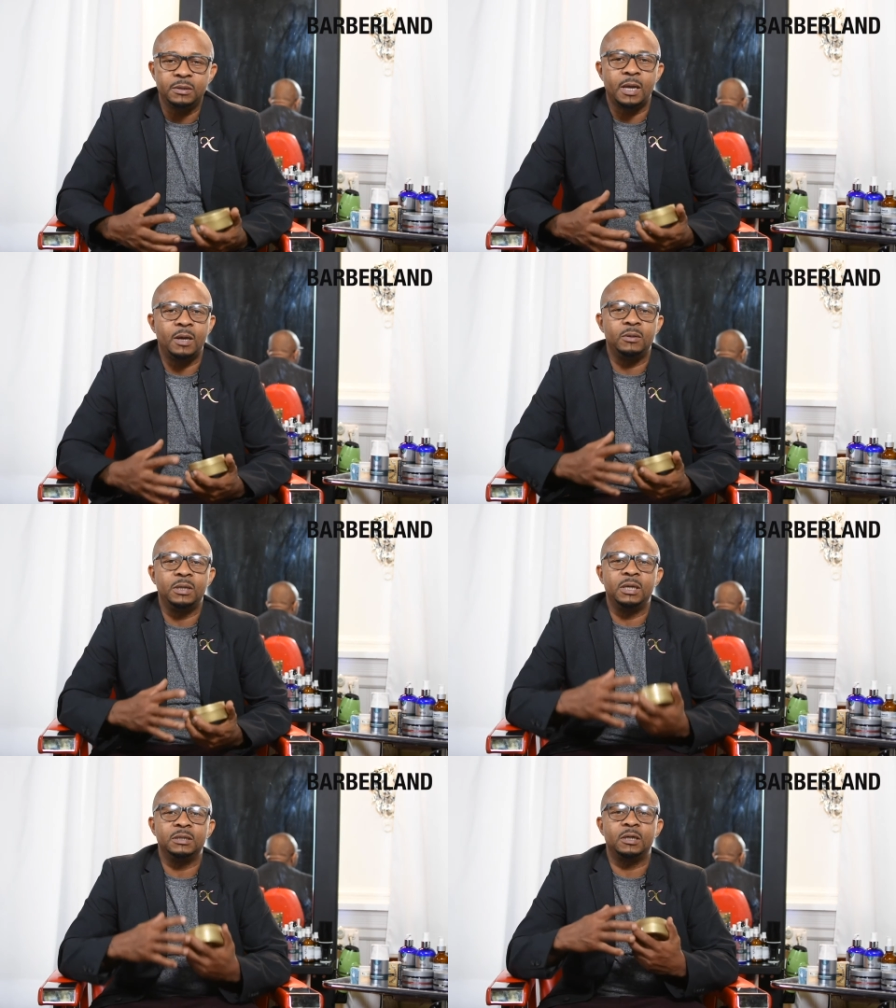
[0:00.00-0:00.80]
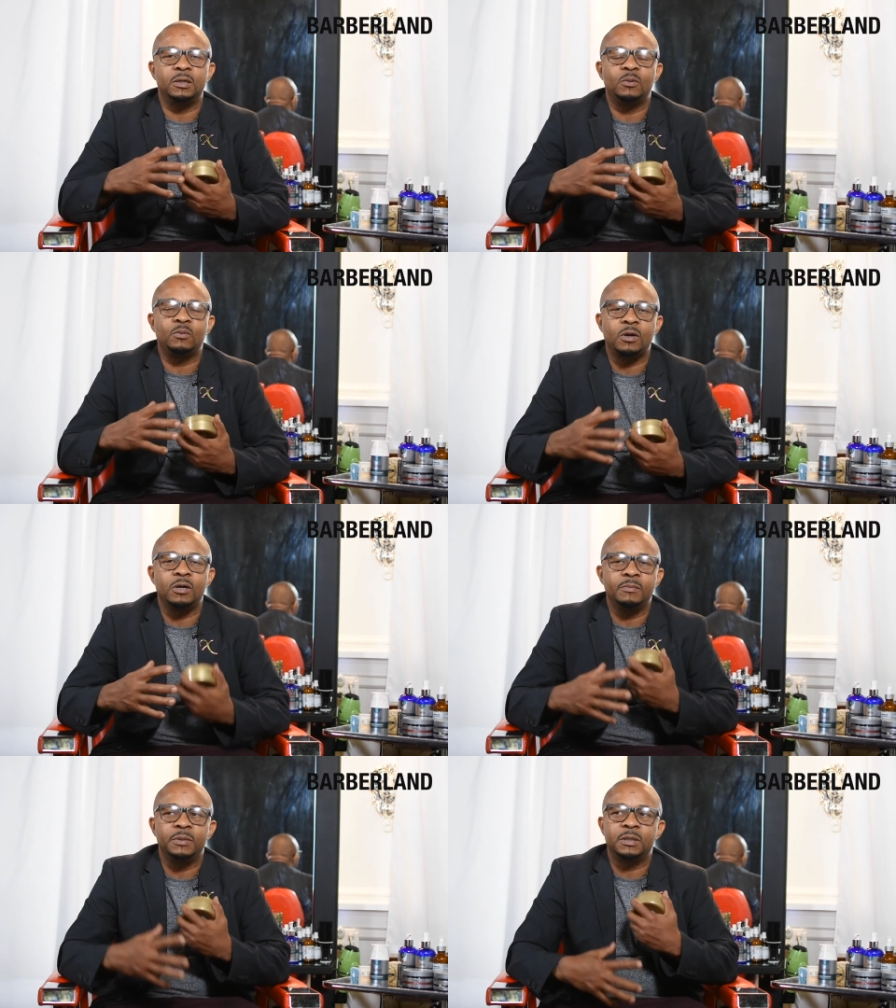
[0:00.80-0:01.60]
not only is it going to
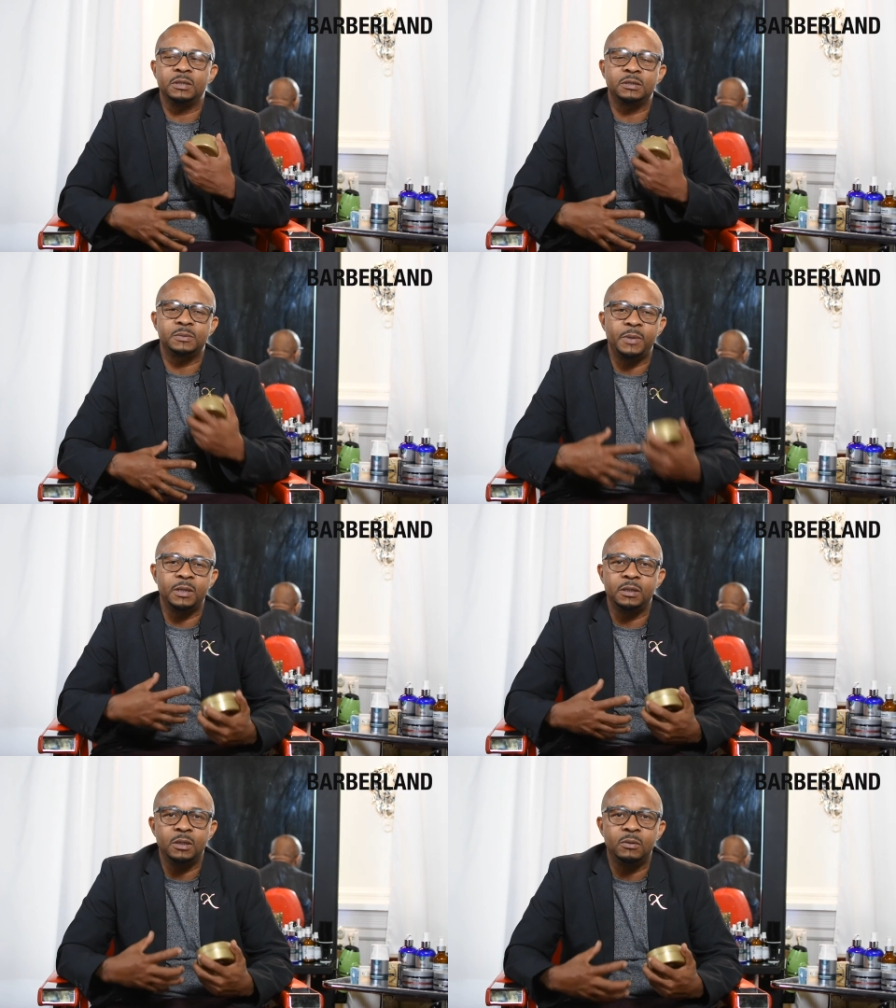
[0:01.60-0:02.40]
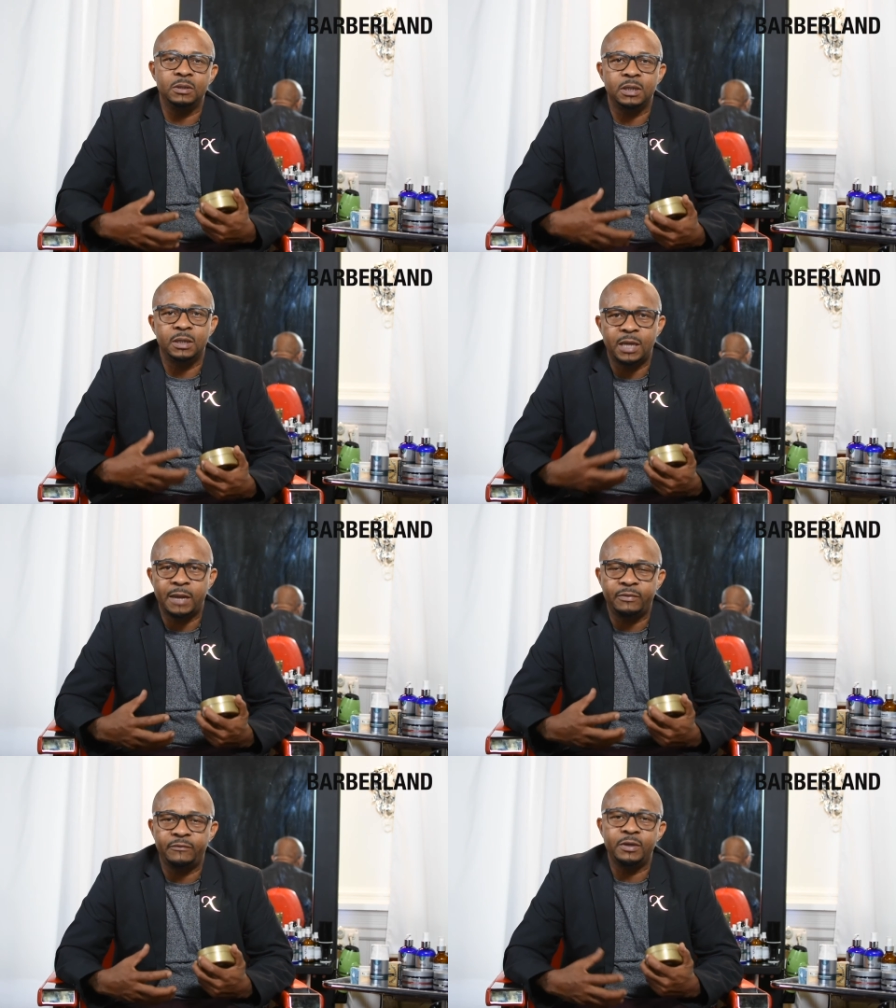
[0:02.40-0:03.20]
work, but the smell alone is going to
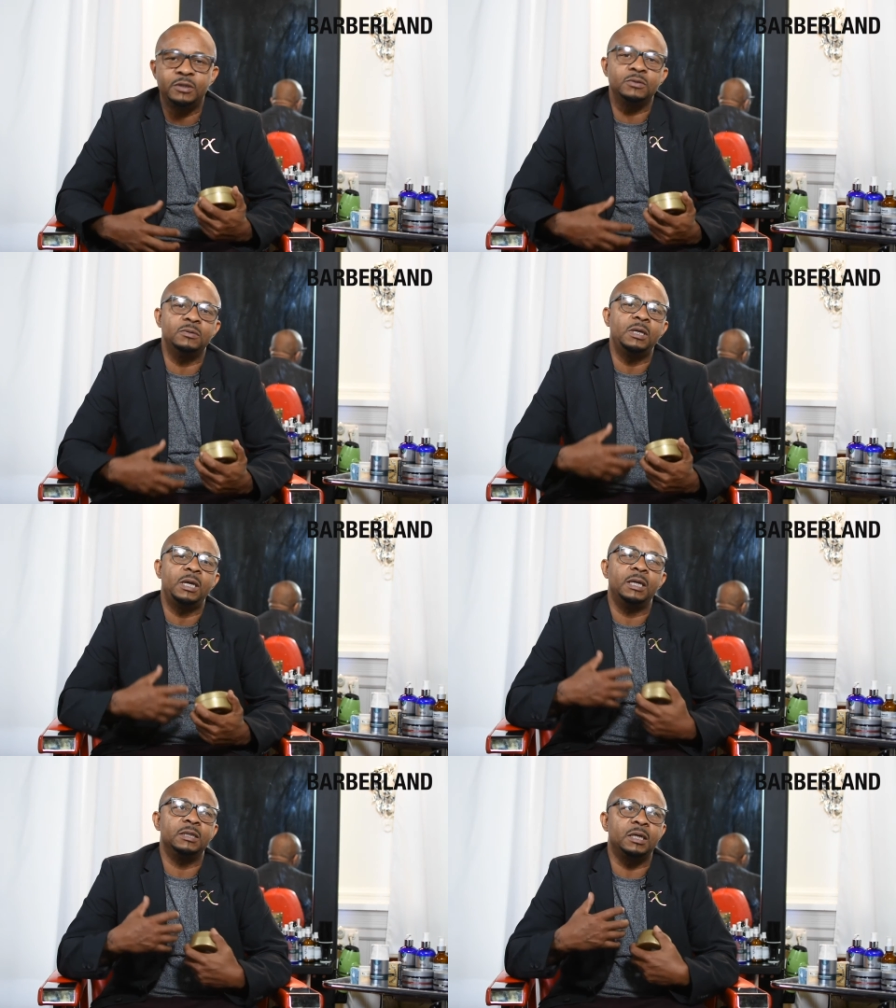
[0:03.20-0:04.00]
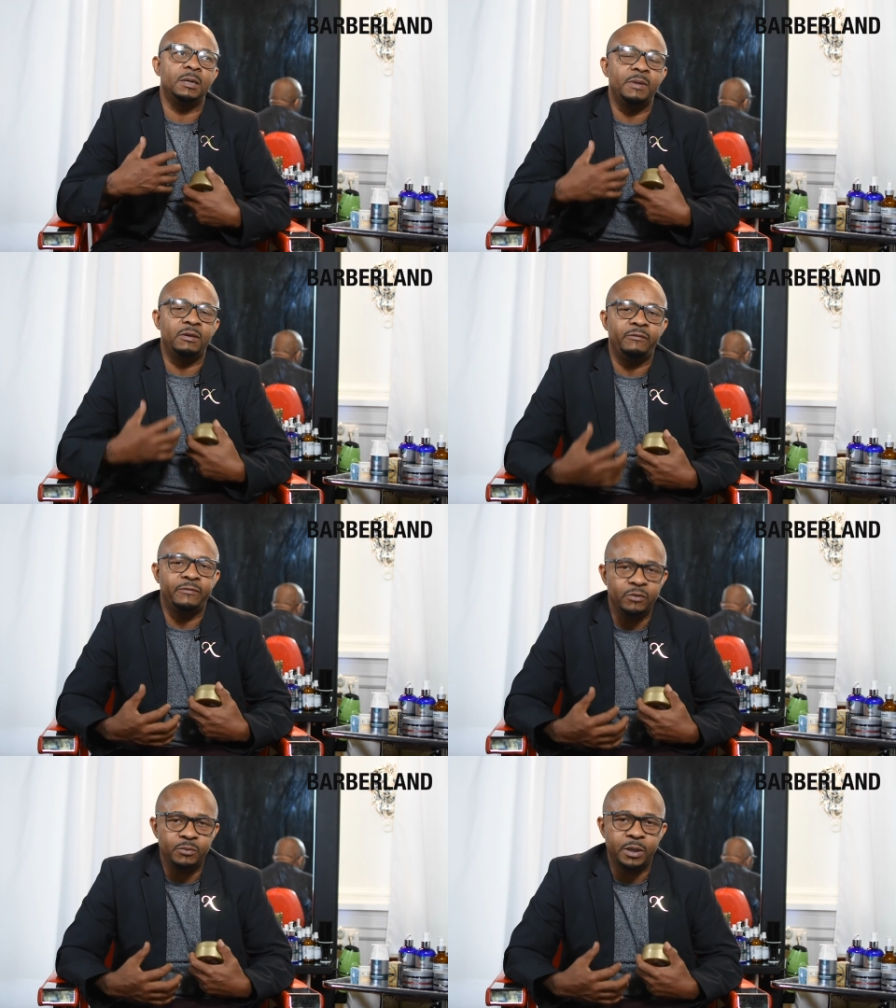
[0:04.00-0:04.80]
captivate you and it's going to make you
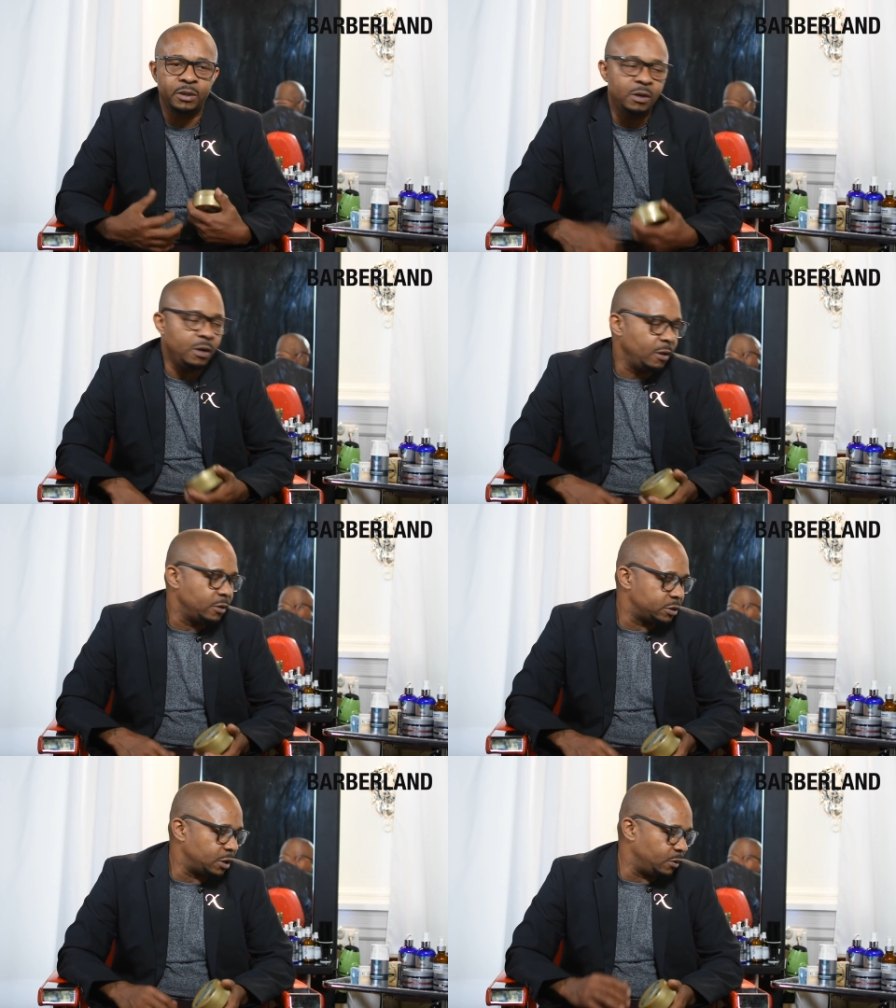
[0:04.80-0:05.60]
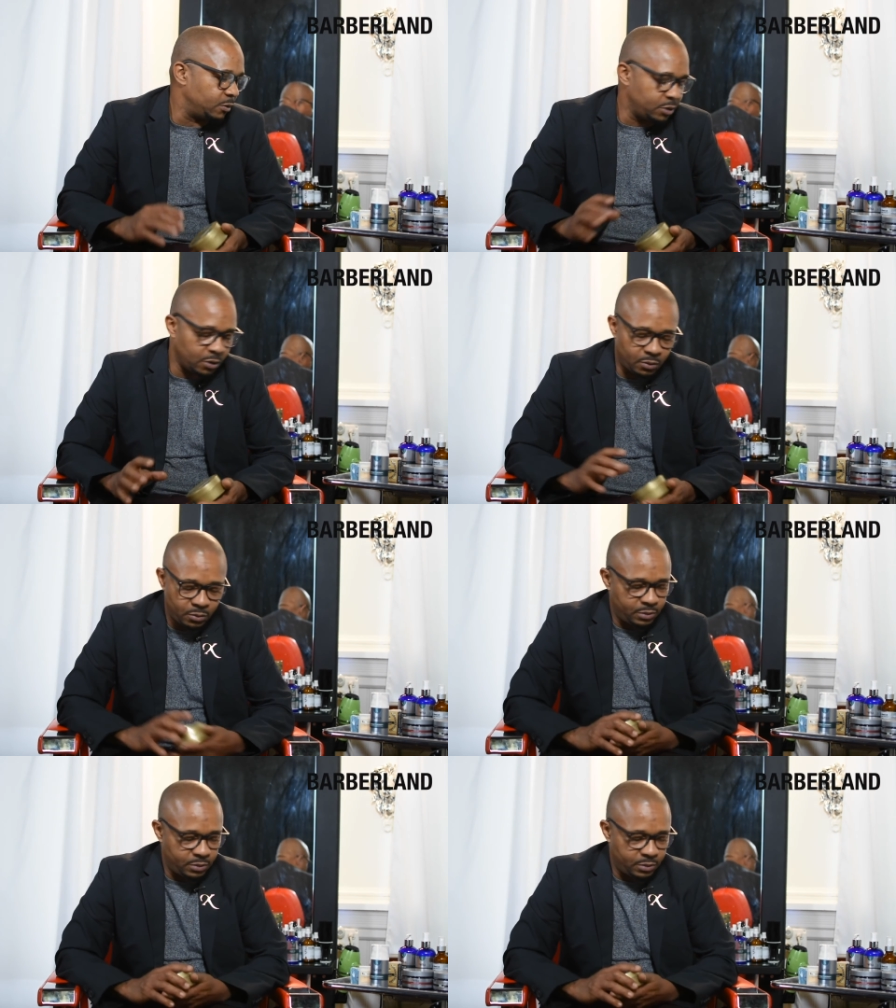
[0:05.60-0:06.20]
feel better. So you know